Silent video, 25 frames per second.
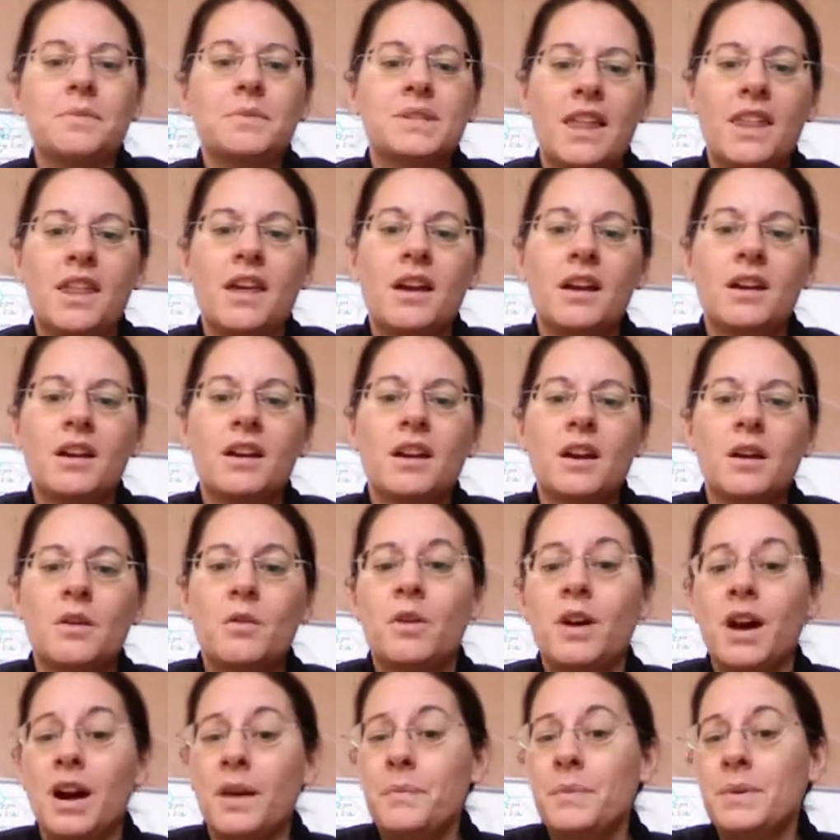together,
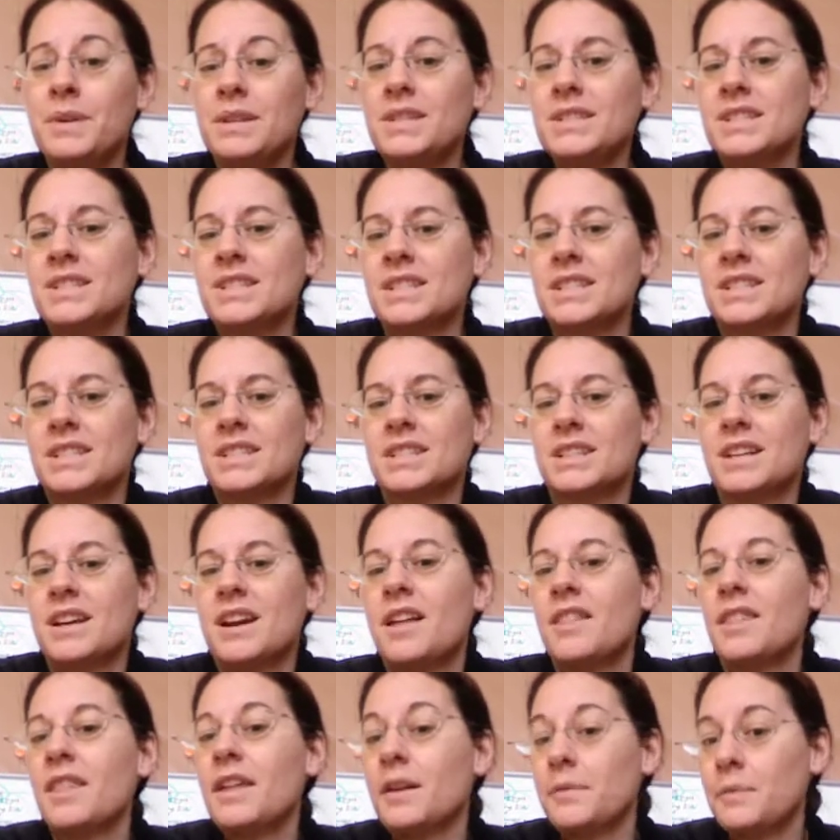what happens?
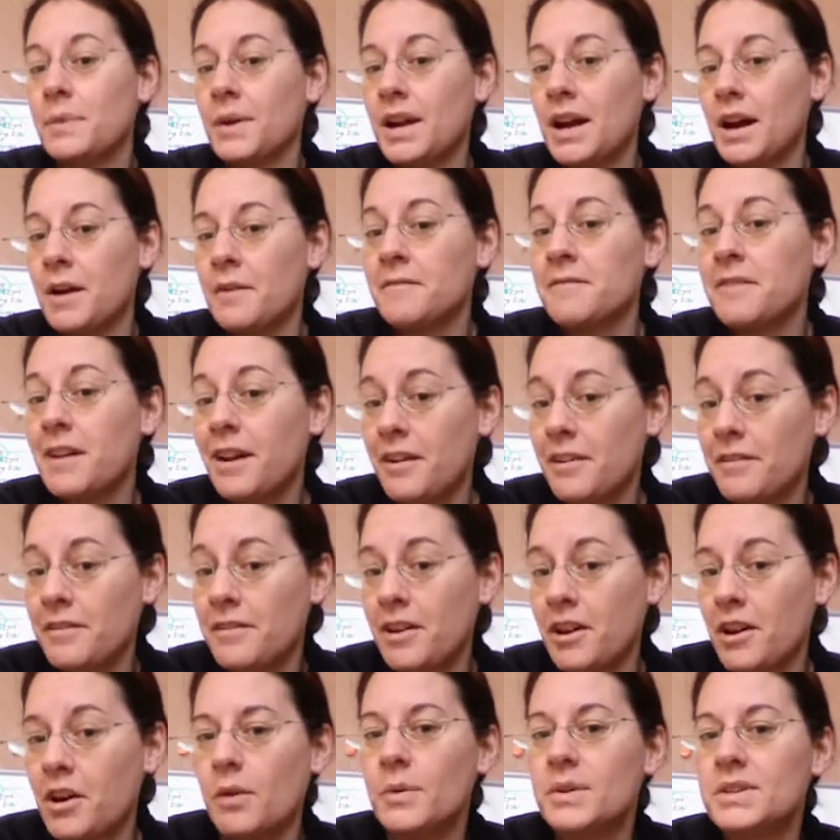They become,
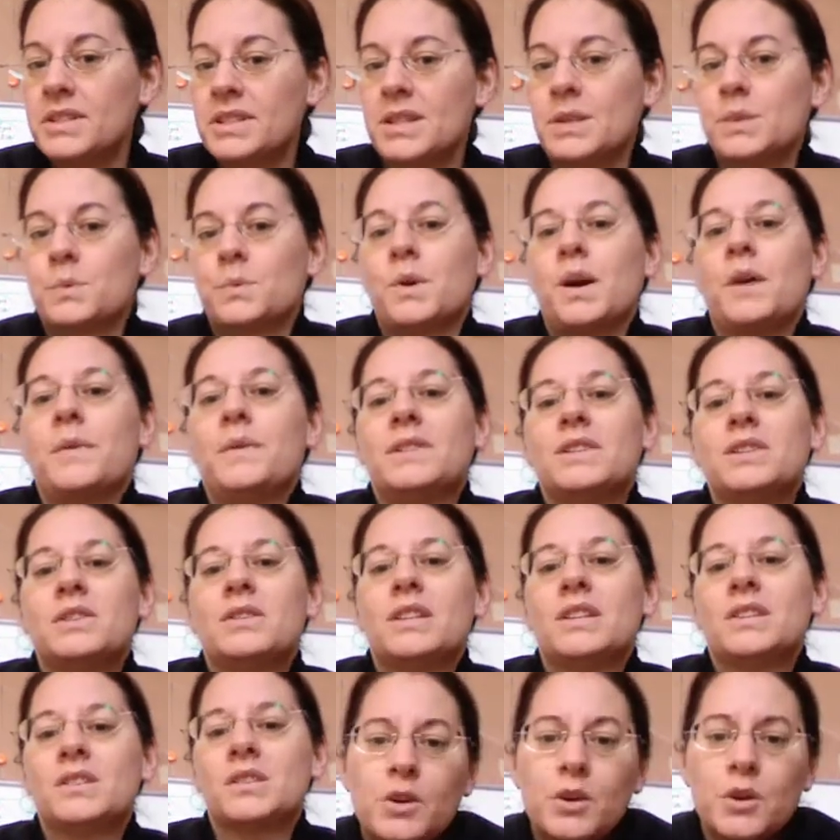which is why we do
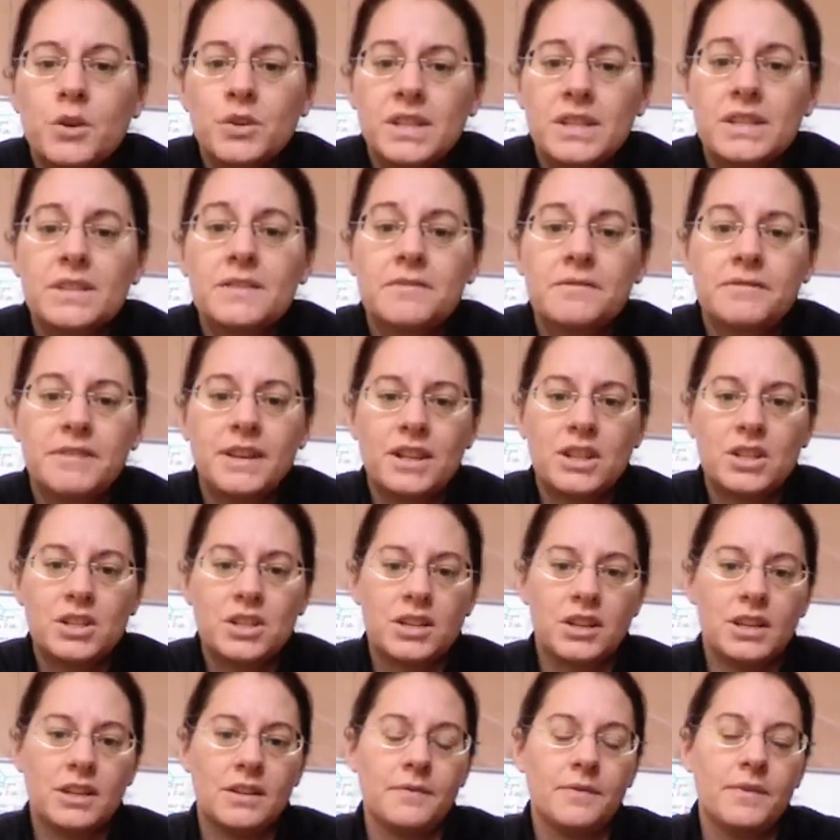this, causes
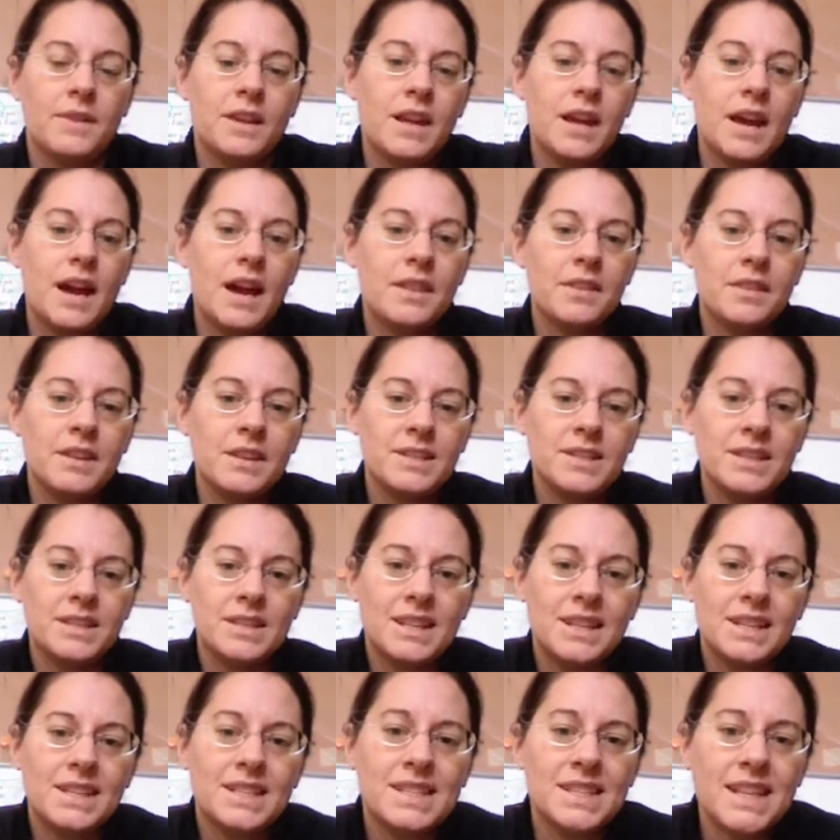friction. And this is
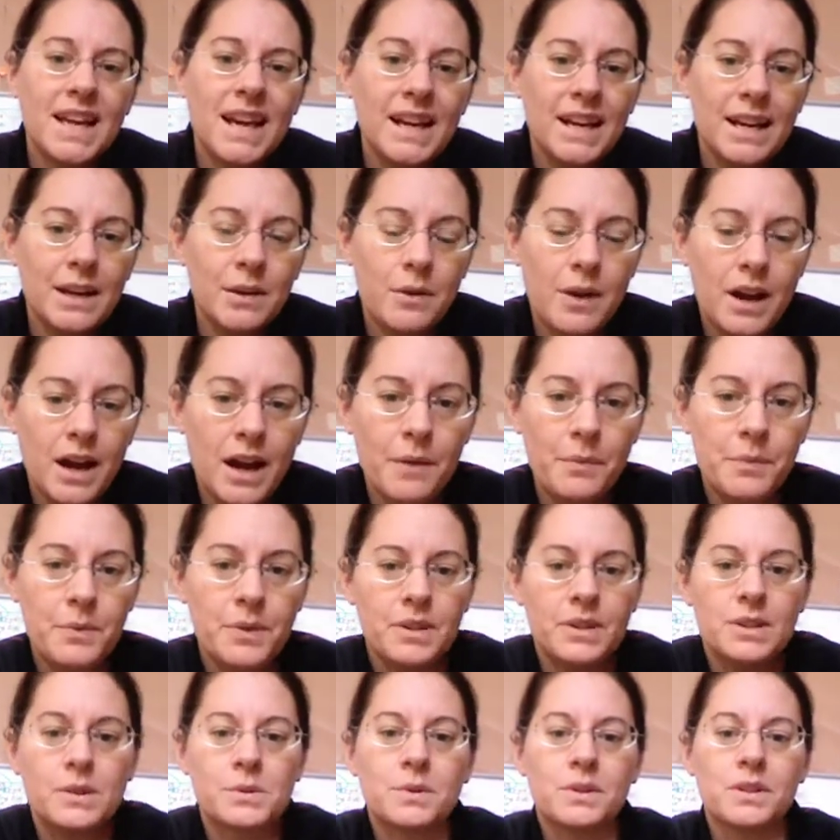exactly what
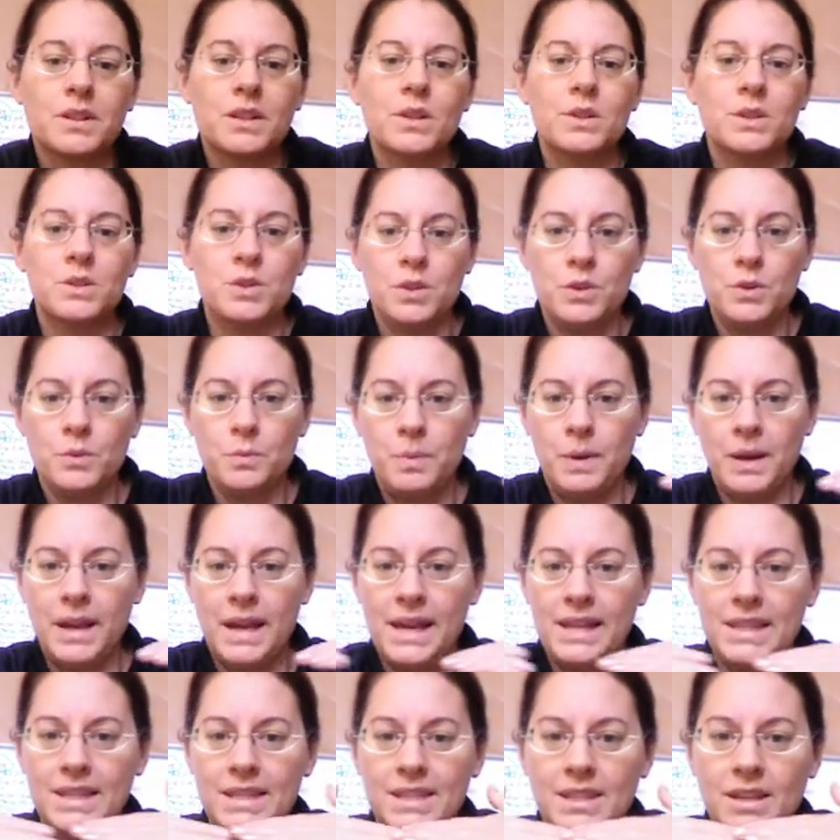happens when the two
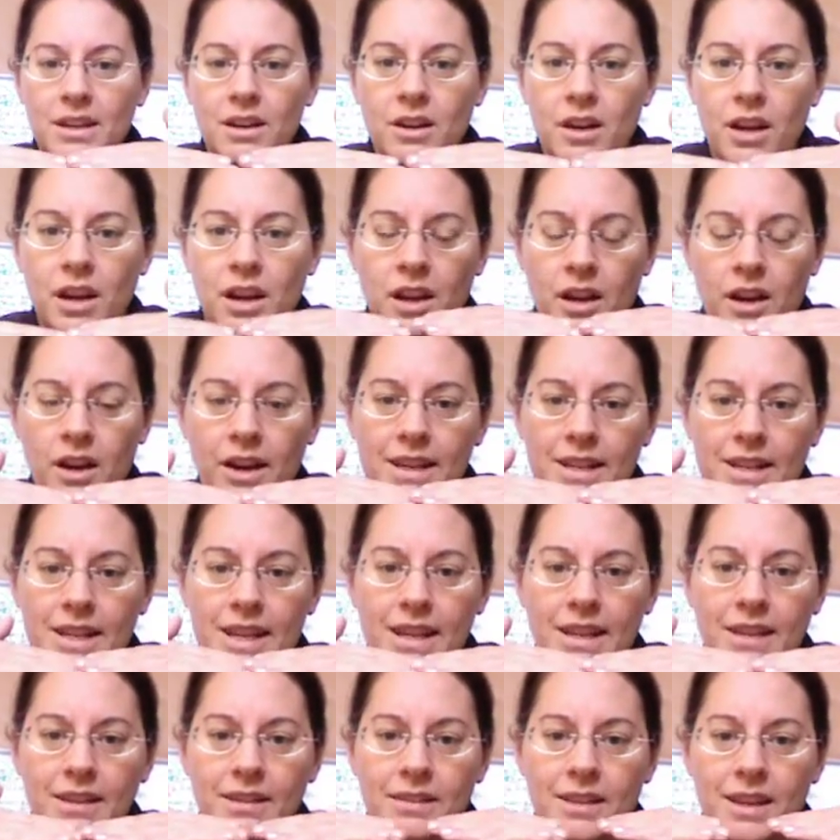plates are
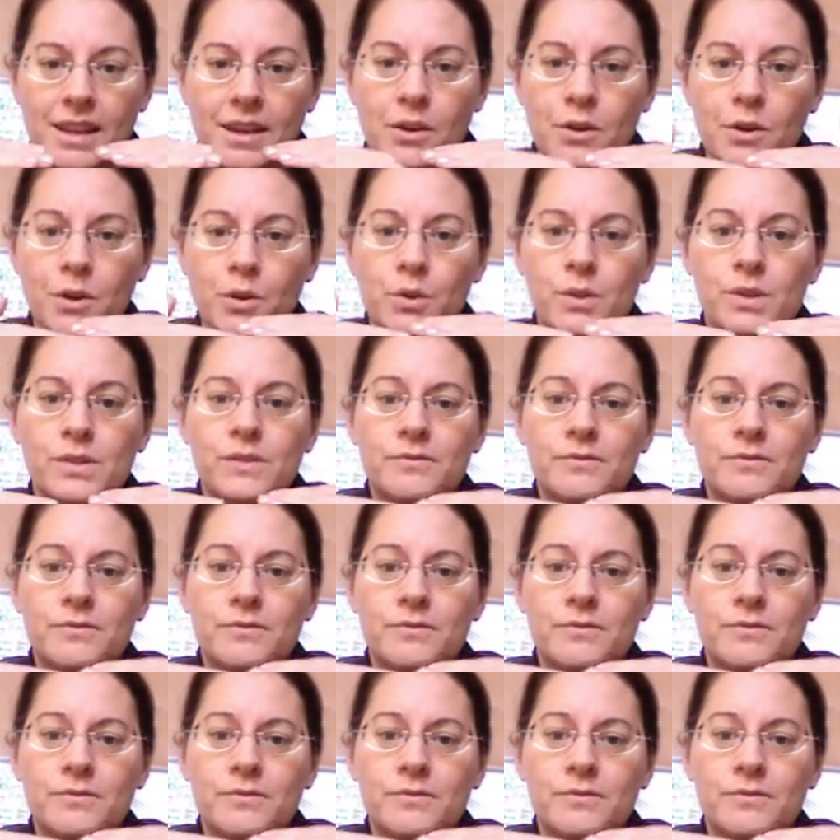colliding. They cause